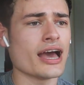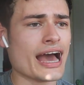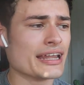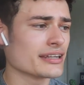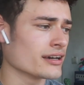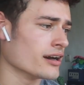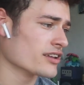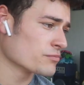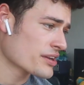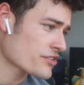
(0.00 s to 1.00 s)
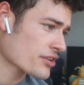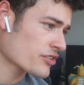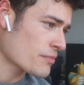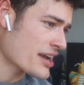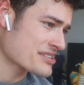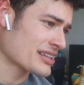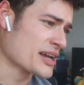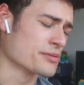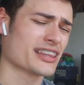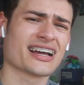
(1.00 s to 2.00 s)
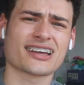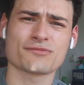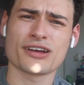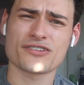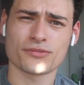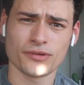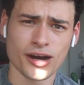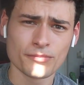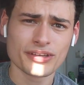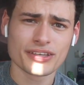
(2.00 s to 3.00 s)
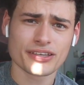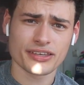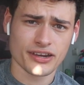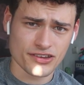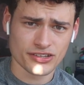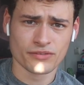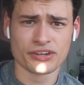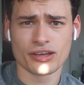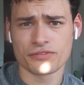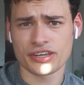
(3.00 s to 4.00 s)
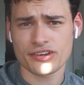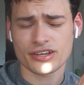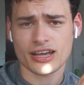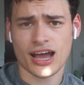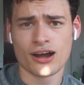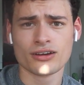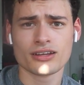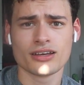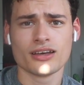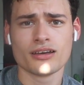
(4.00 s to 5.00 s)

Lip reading: And make sure to smash the like button like I smashed my mom. Here's another video for you to check out.